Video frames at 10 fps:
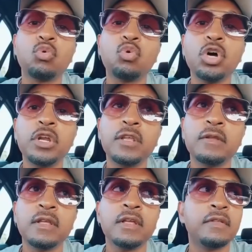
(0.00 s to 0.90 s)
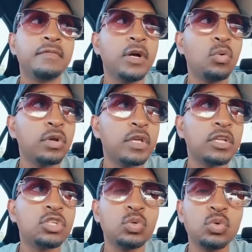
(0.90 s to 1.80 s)
running that will
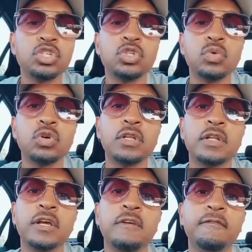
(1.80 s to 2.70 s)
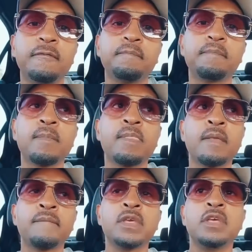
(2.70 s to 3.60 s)
get you what you want in life.
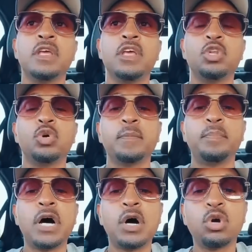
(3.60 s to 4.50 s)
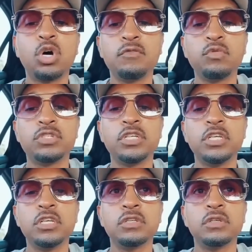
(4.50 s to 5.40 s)
And you know the power of
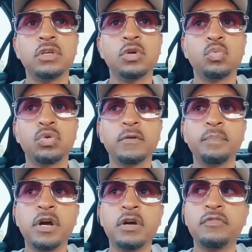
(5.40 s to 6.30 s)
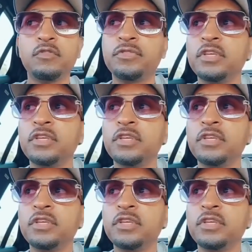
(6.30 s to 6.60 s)
routine? One of the powerful